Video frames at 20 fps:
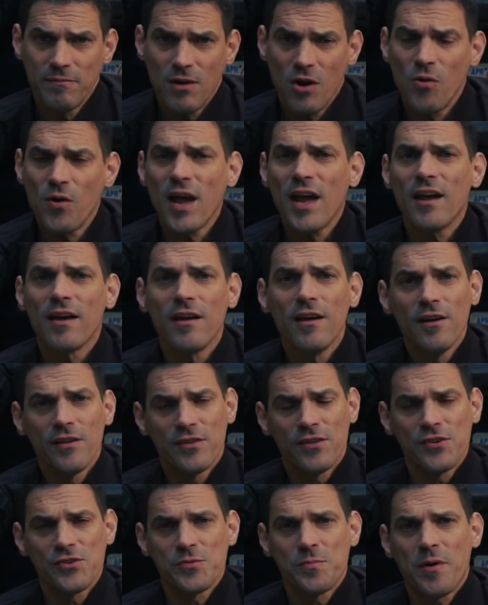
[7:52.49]
Okay,
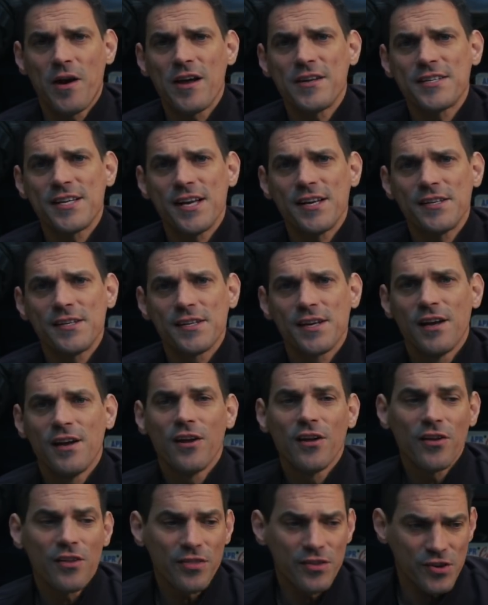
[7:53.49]
there's a process.
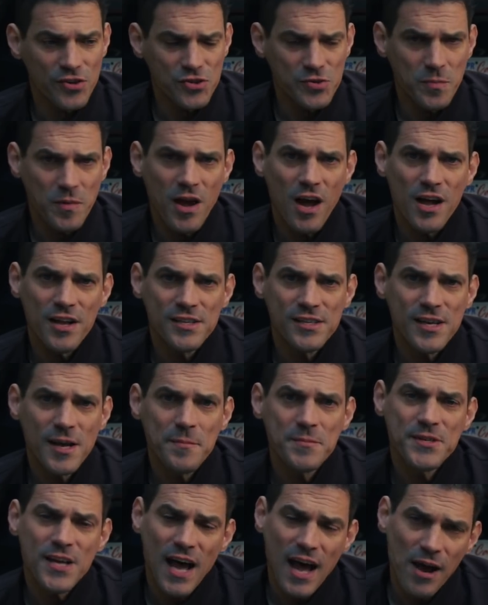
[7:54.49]
There are some
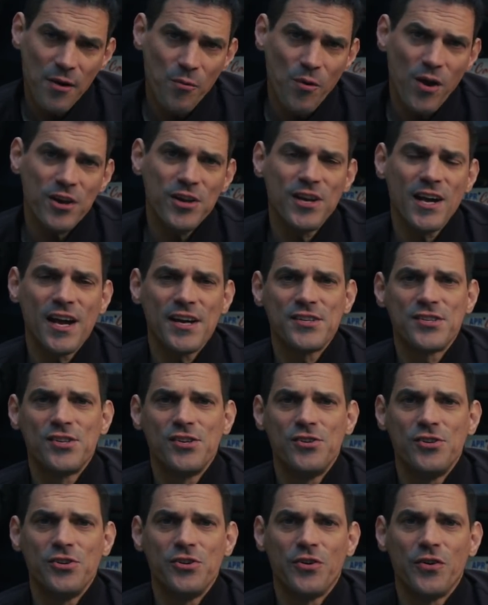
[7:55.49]
concepts. I want you guys
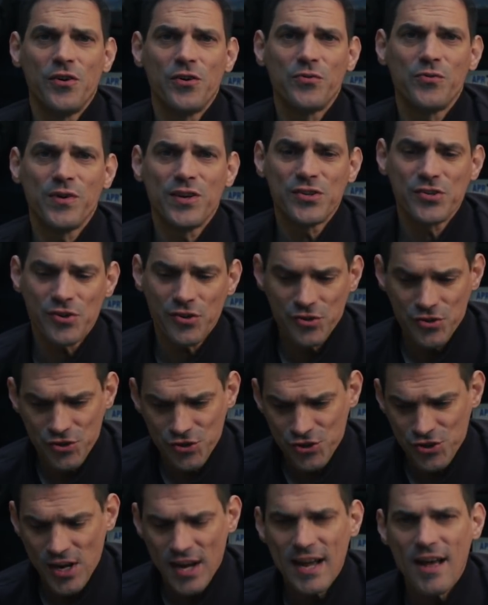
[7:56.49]
to do your own research.
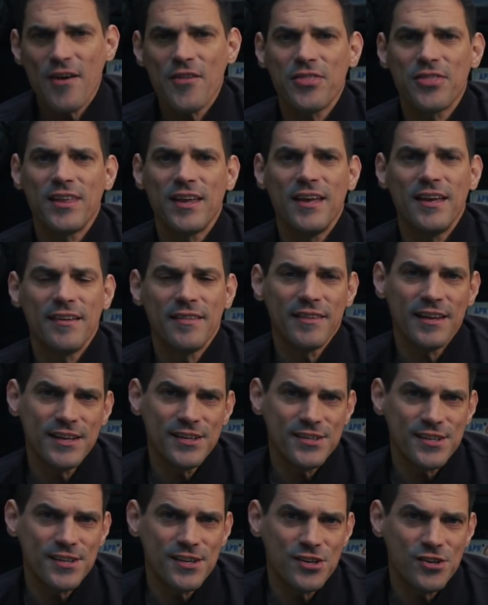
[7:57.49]
Check out the
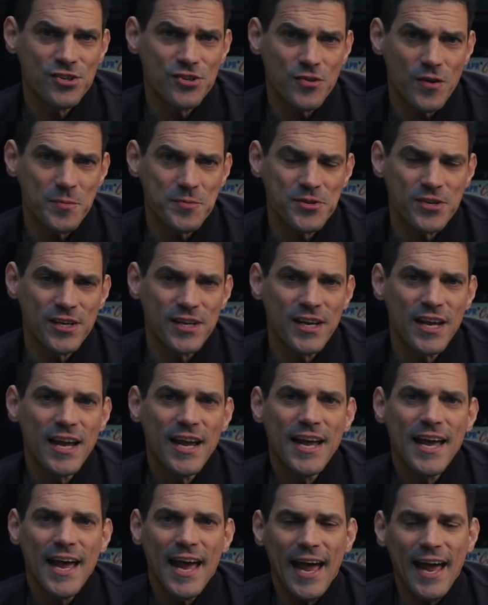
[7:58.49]
links in the description.
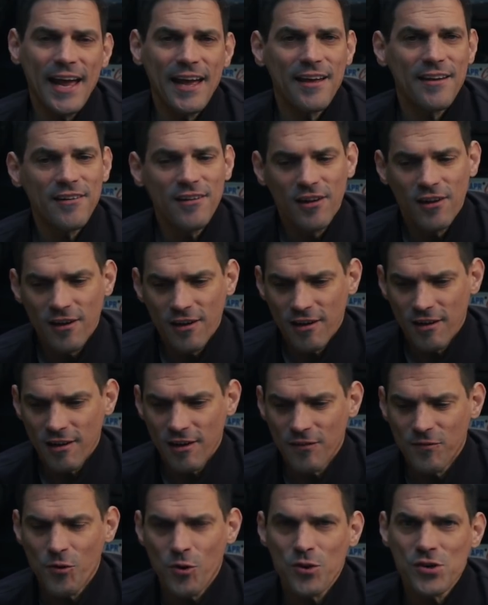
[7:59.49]
And
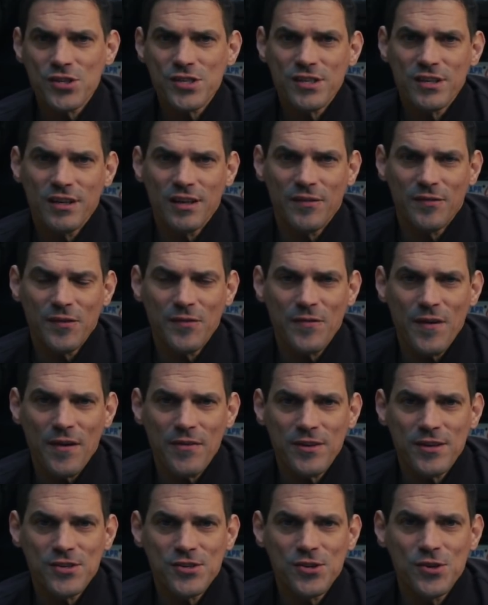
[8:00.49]
of course, if you
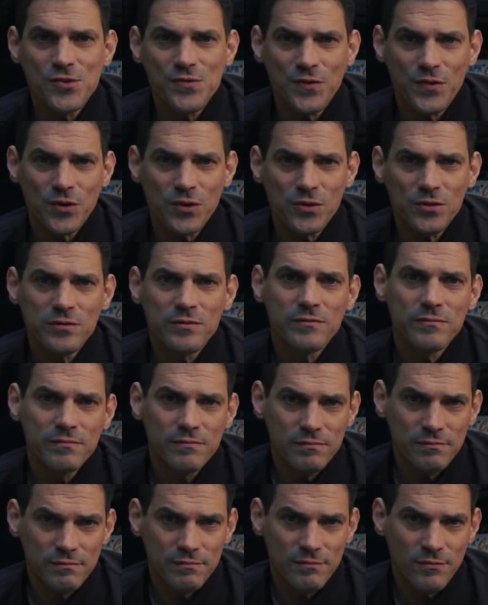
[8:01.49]
found this useful,
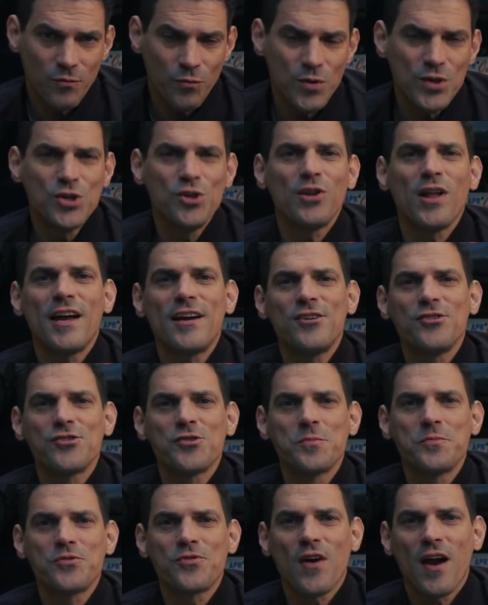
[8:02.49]
we do like your
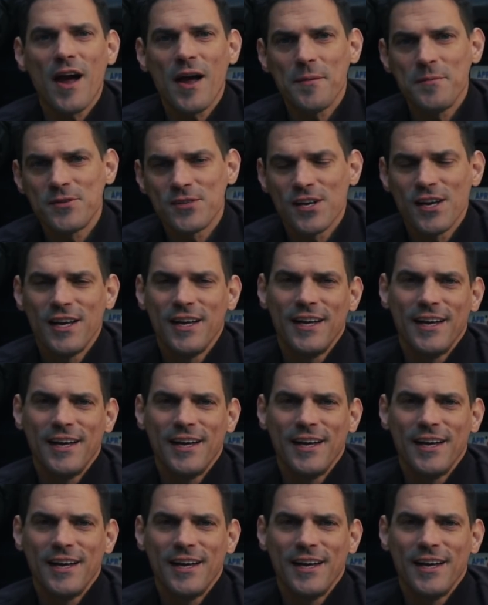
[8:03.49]
subscribes.